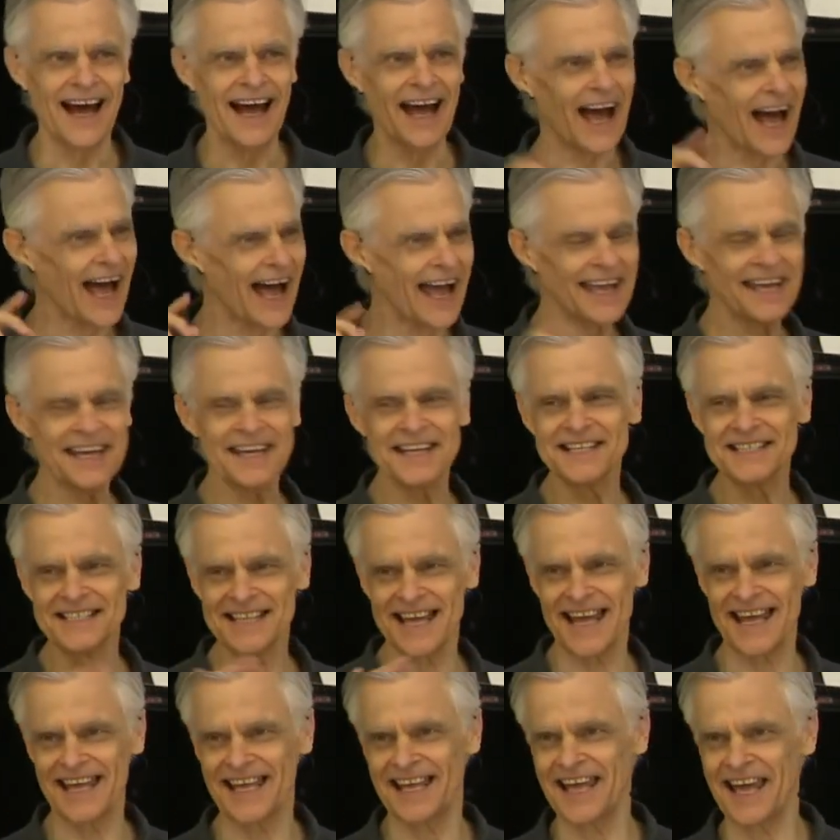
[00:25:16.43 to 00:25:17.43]
I can
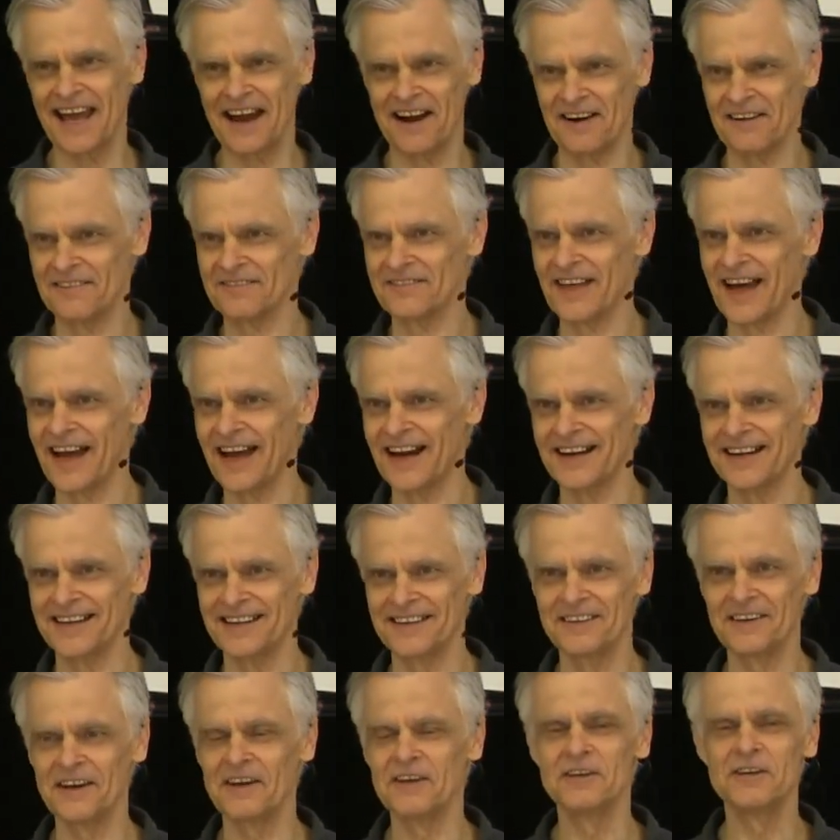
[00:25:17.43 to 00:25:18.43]
take care of that.
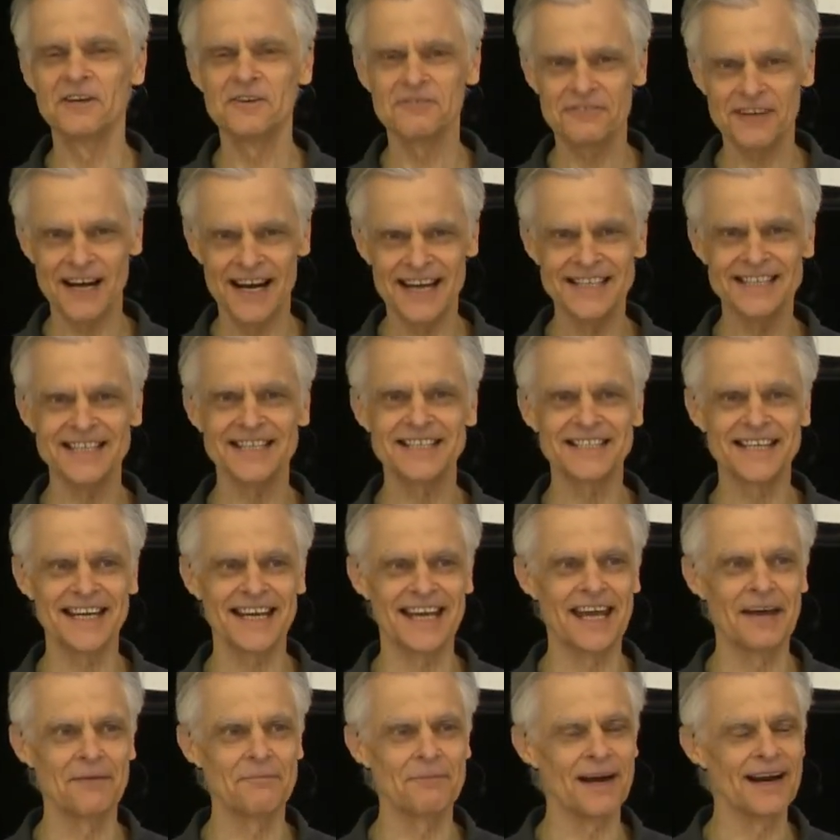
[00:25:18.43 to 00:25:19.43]
You know, you rate a
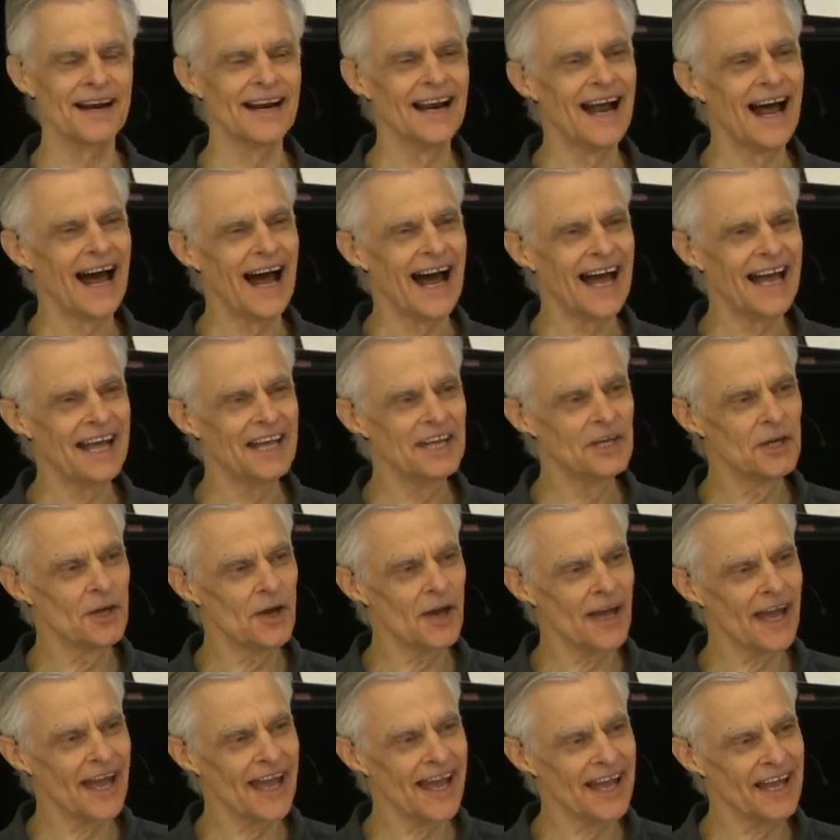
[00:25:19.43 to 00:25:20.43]
ticket, but you,
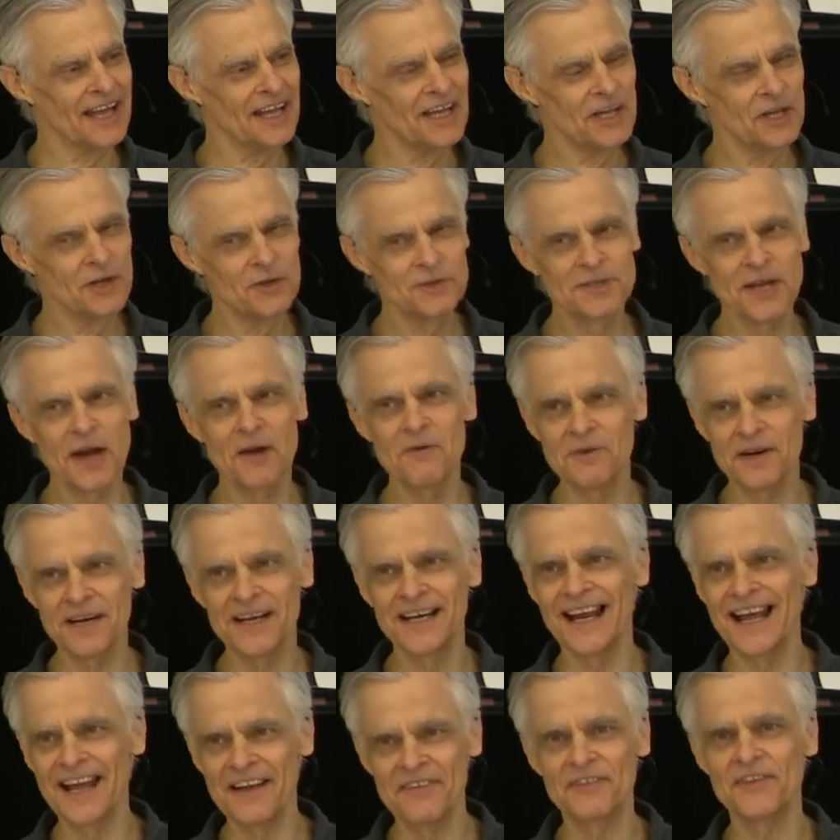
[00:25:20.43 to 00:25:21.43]
you don't,
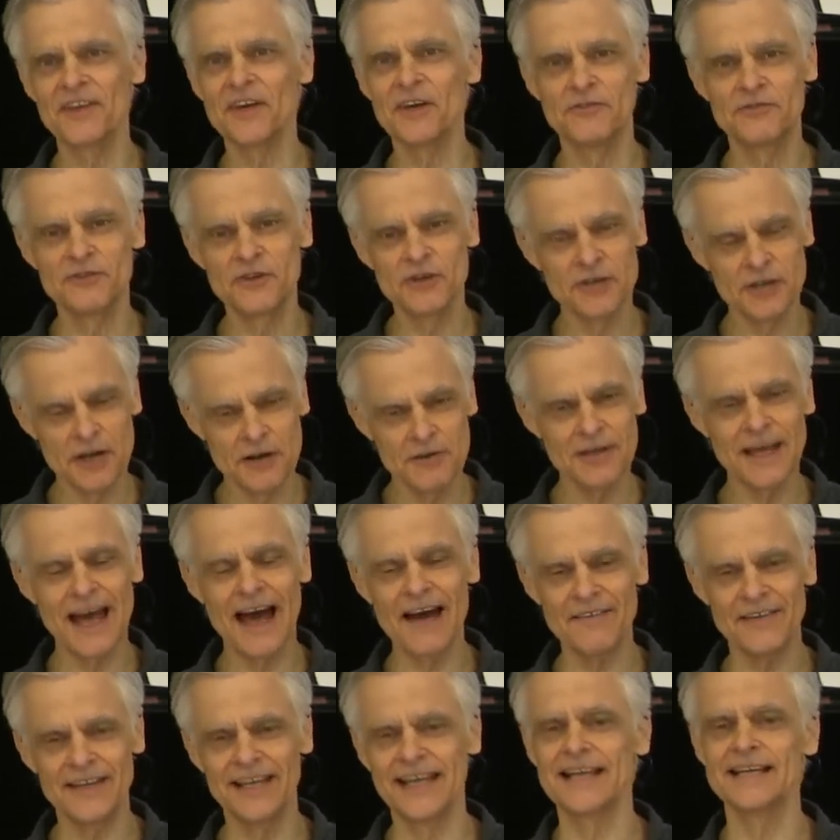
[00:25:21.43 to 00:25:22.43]
if, if you don't
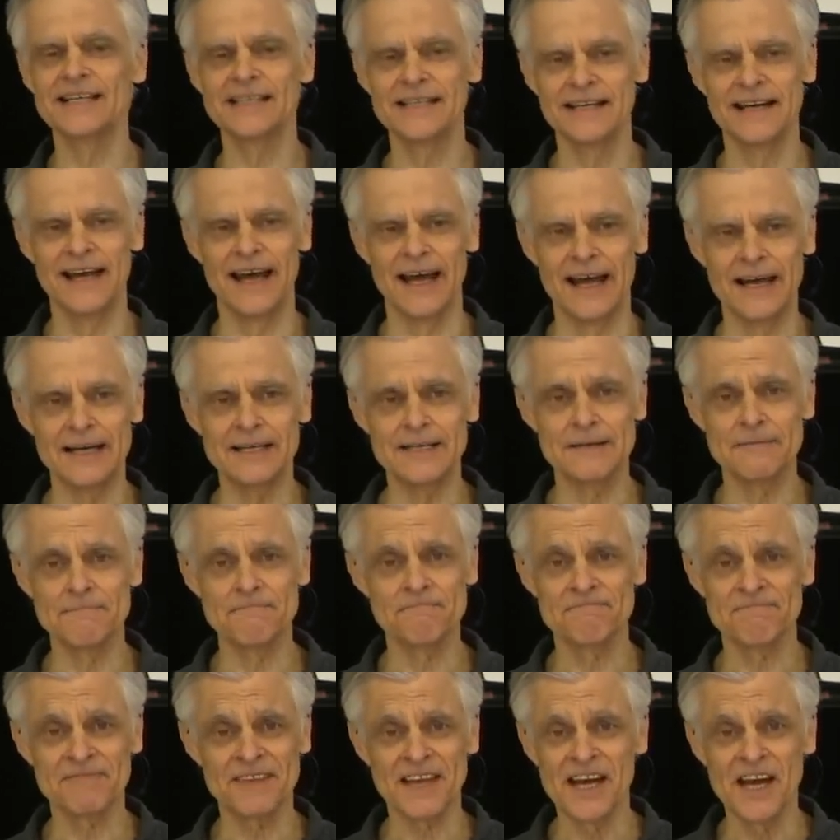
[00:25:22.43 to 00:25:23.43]
have any internet,
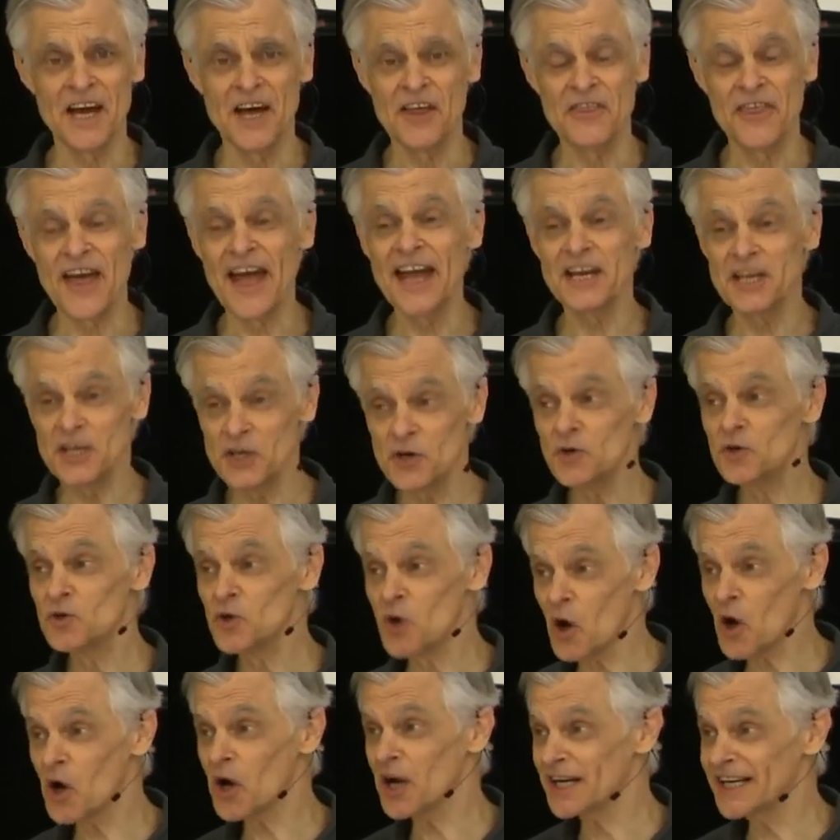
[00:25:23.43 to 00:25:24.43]
then you're
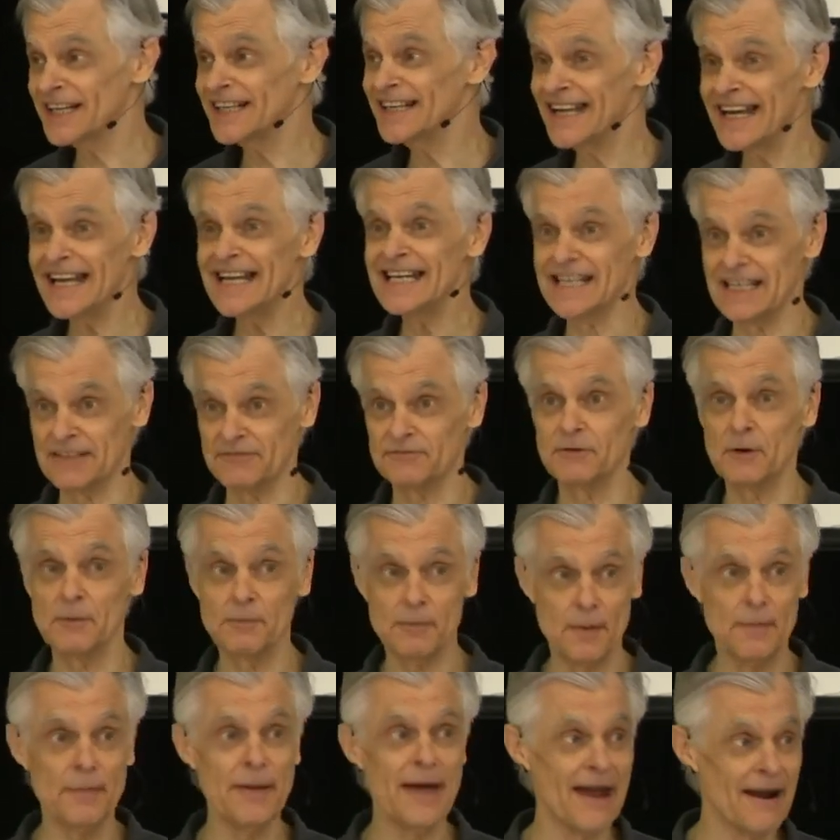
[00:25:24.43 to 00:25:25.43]
not going to need it for
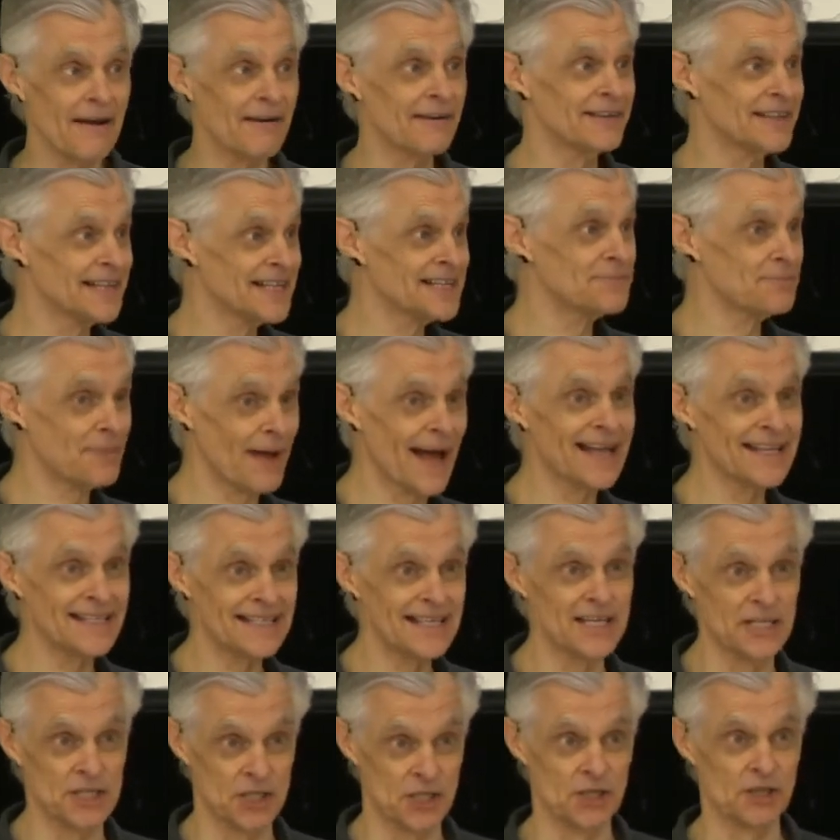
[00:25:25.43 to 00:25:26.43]
preparing this
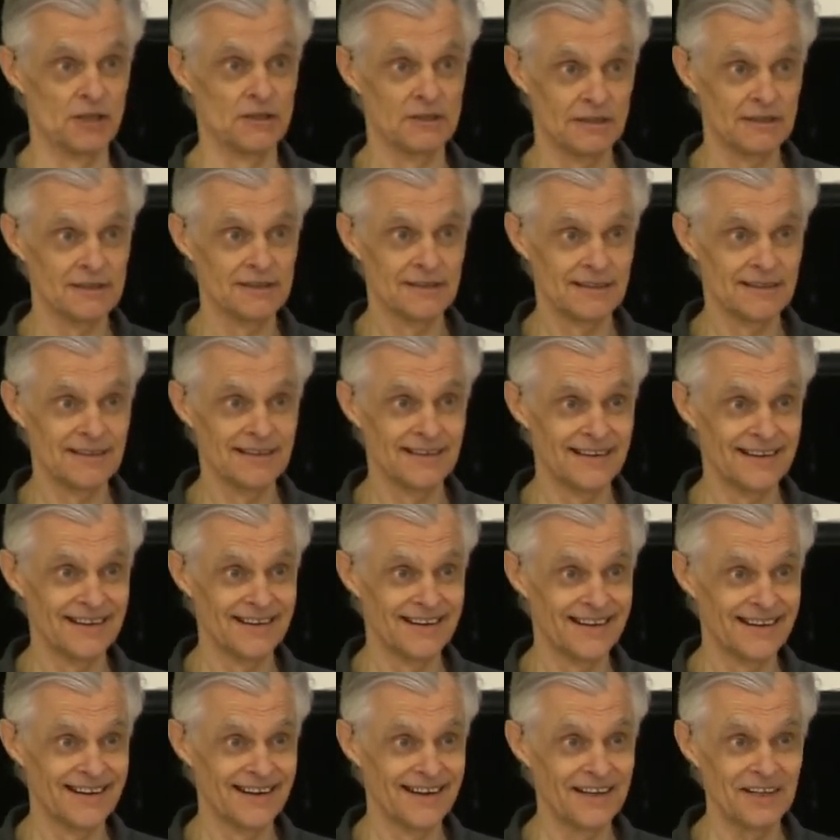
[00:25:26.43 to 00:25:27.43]
passage.
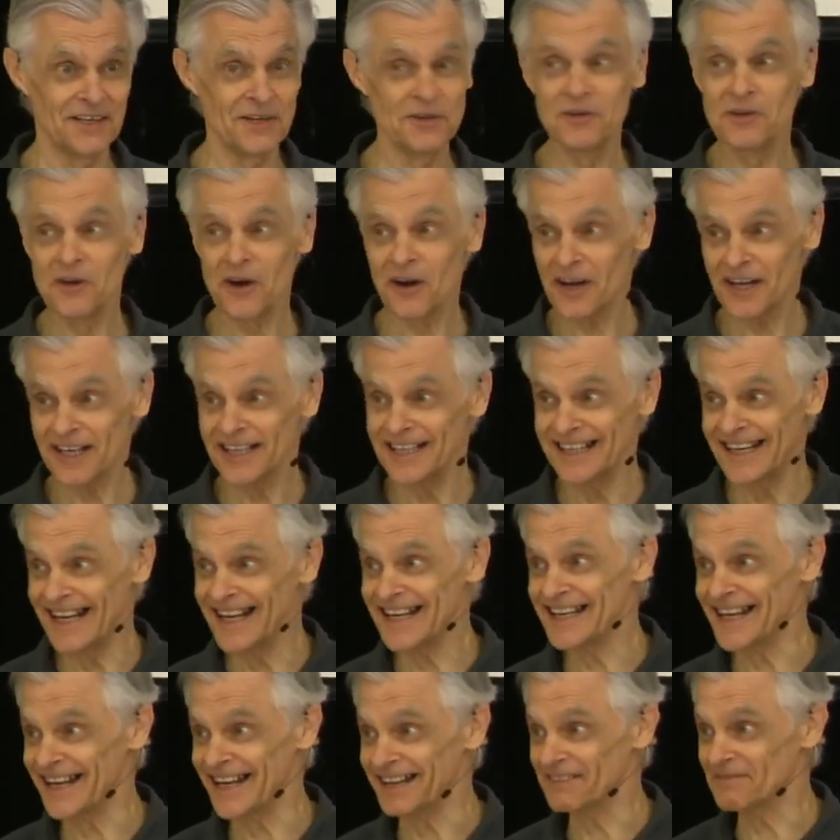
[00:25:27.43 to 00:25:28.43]
You're not going to need
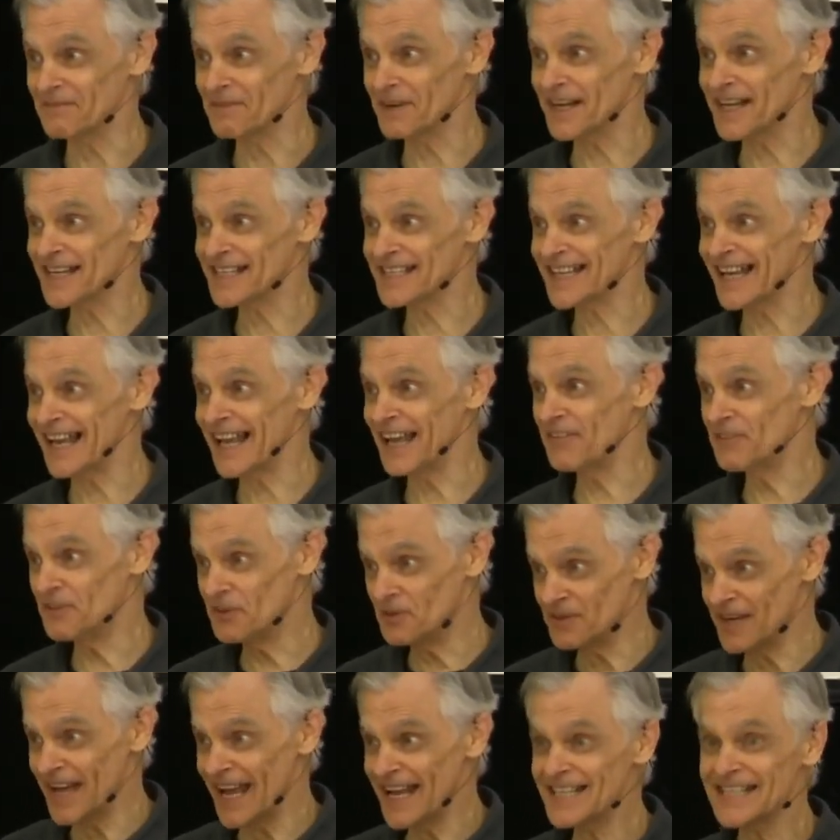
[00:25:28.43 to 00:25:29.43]
it because if you
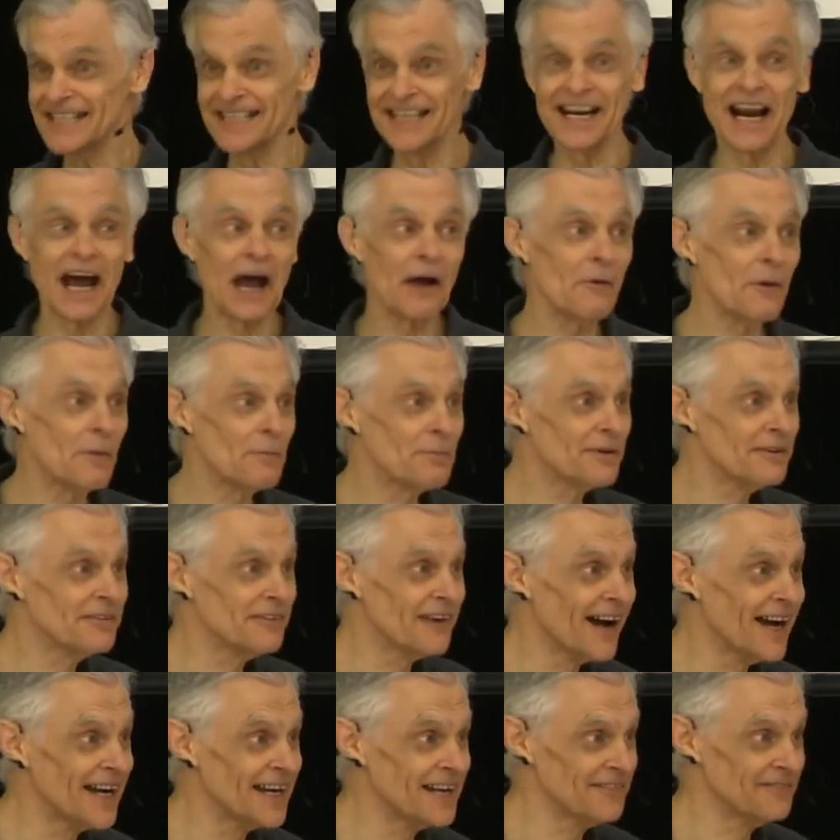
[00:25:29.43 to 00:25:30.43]
needed it, I would
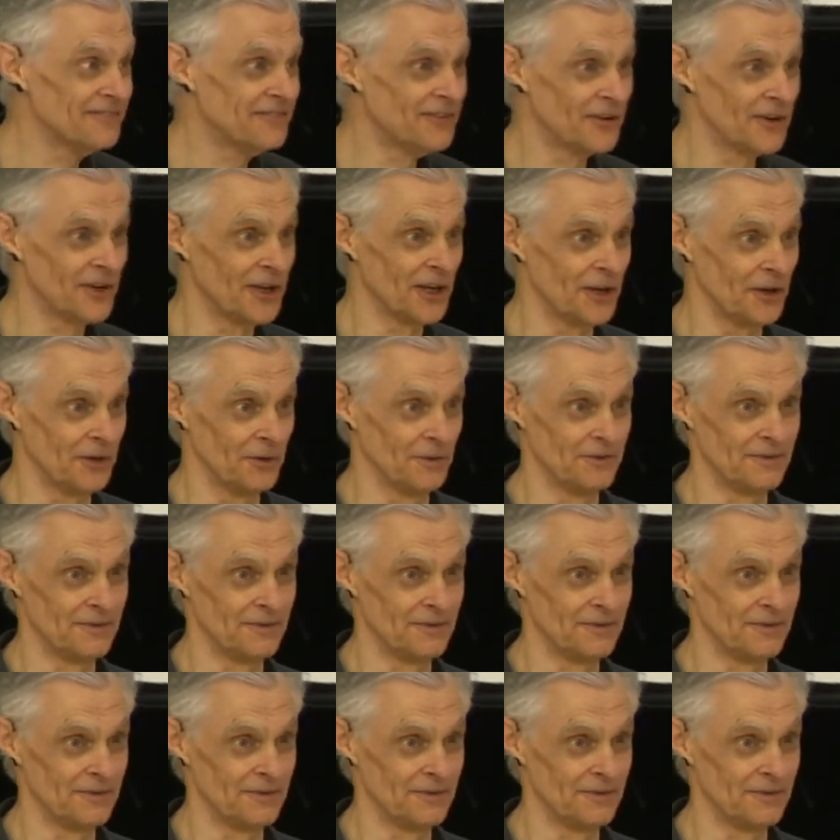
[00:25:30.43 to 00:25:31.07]
provide it for you.